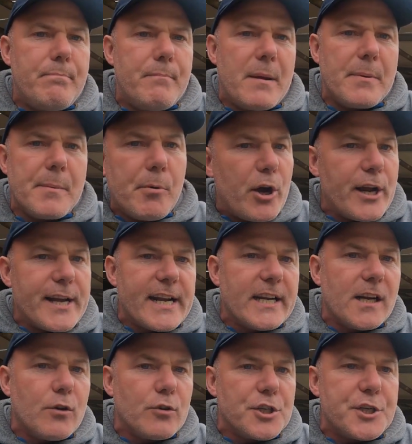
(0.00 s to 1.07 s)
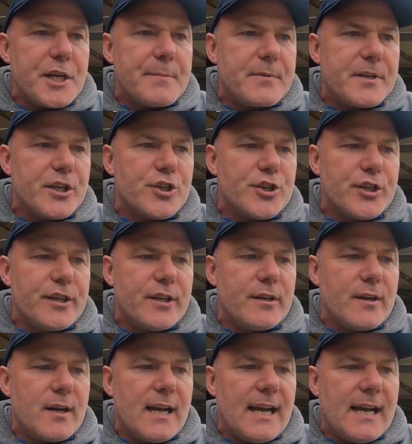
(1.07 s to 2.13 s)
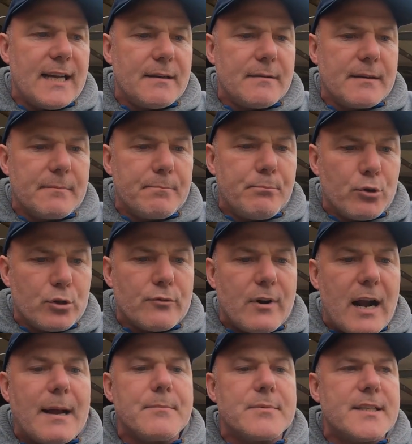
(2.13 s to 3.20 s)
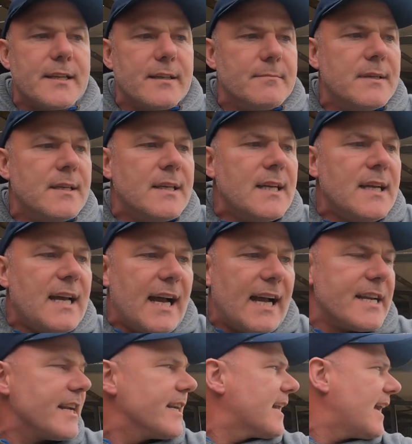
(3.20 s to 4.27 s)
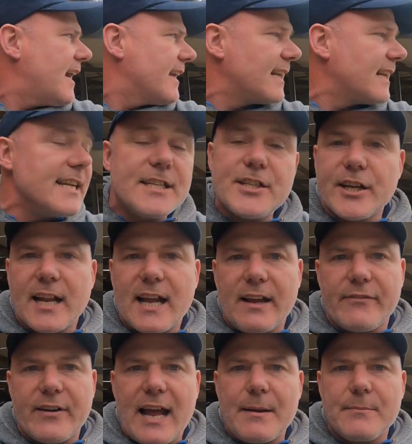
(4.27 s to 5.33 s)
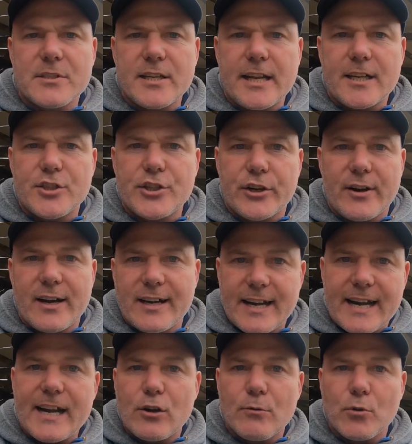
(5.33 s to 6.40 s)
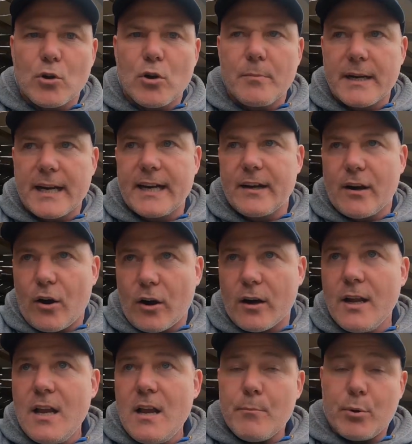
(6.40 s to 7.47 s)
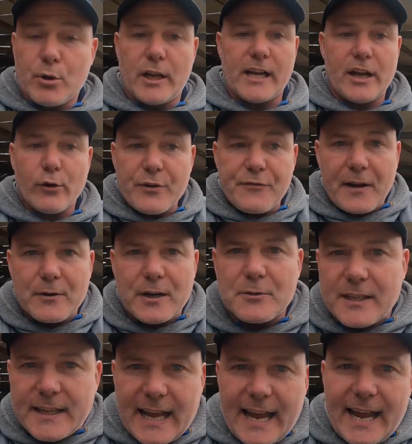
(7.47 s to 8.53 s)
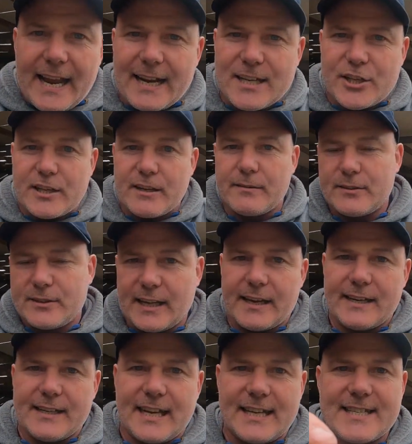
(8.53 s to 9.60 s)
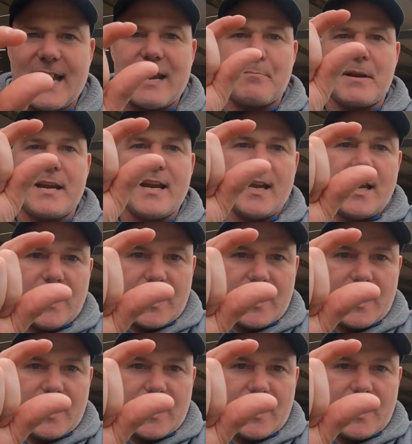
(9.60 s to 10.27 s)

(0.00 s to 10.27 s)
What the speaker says: maybe buying in a load of sheep this year and putting rams to them, and at least you'd have lambs next year and an income coming in. But like, I only found out today, actually, they sent me